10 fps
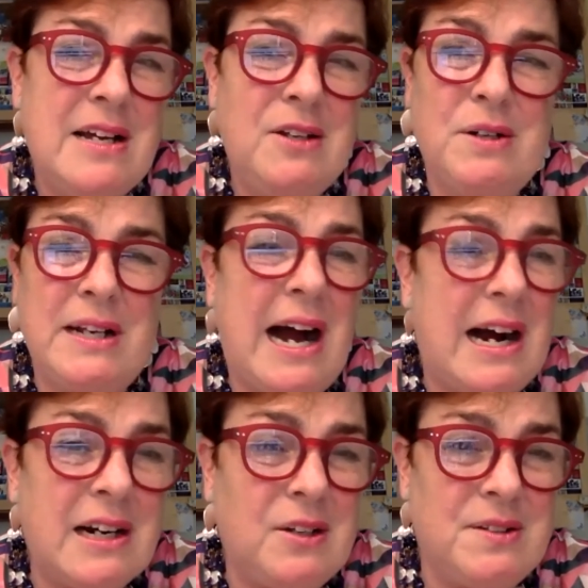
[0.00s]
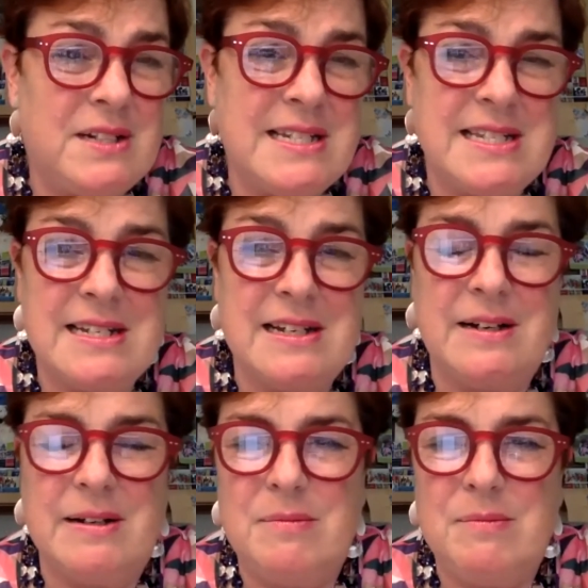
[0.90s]
You can argue this,
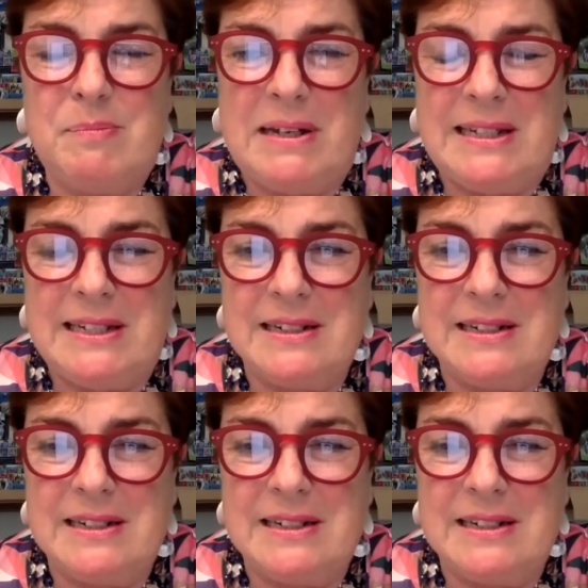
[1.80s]
but